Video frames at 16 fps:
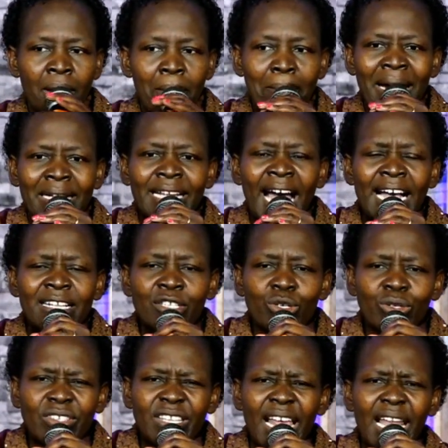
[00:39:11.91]
But as
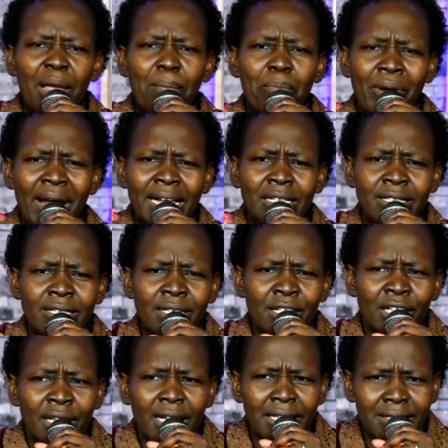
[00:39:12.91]
you celebrate,
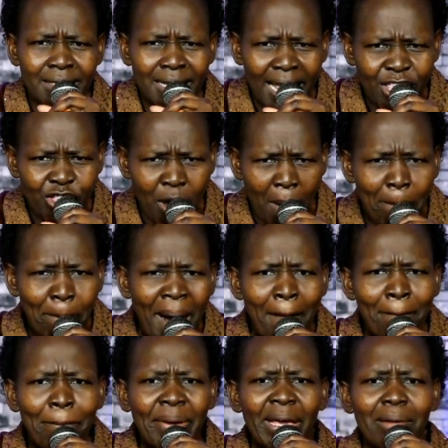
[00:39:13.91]
it's like you're
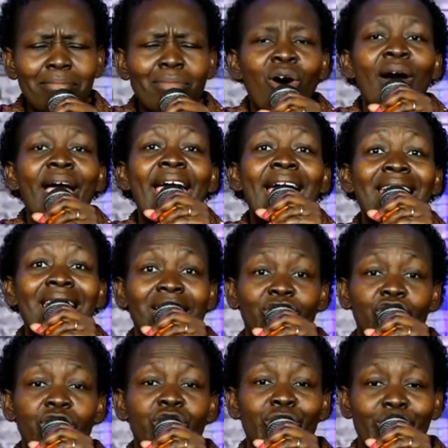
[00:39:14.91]
pumping more
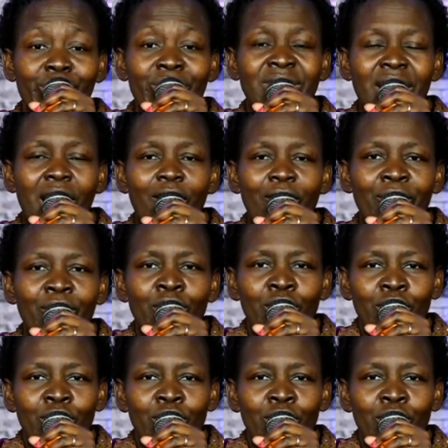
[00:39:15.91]
energy to yourself